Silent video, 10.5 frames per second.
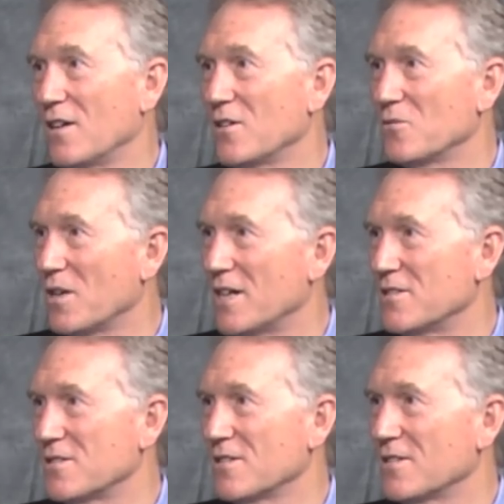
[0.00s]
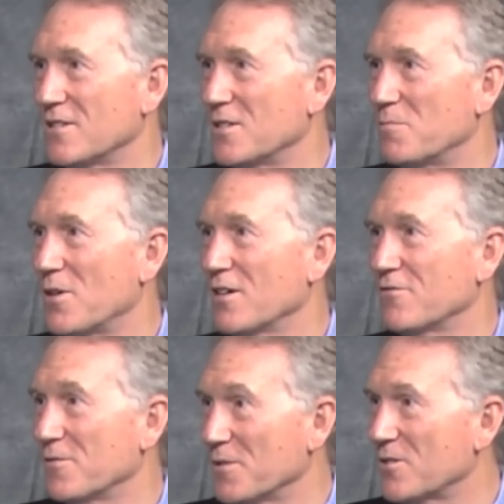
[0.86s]
otherwise
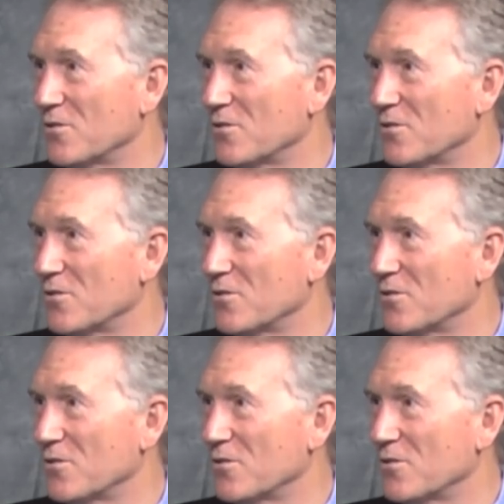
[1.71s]
depart from the